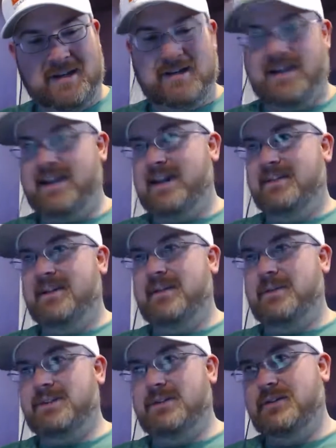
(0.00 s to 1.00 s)
And
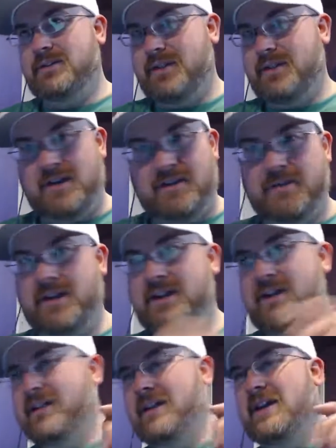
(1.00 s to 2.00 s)
I'm actually gonna turn that off right
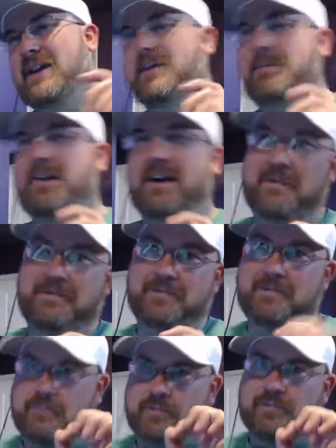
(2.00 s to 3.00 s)
now. But
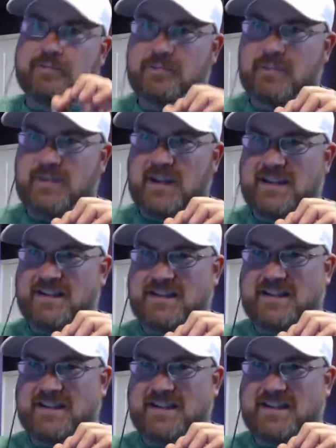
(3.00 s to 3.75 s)
it's